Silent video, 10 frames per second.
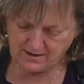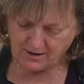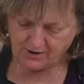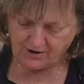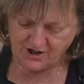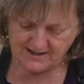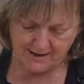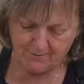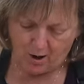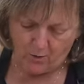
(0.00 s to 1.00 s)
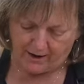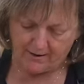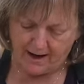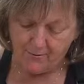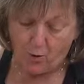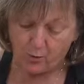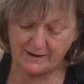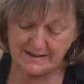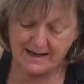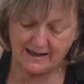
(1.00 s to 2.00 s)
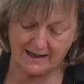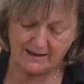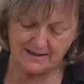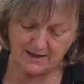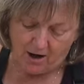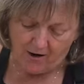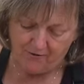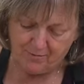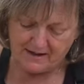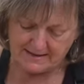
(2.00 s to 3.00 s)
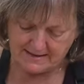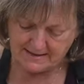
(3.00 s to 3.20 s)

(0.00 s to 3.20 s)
So you can just keep going. I'm only taking this off because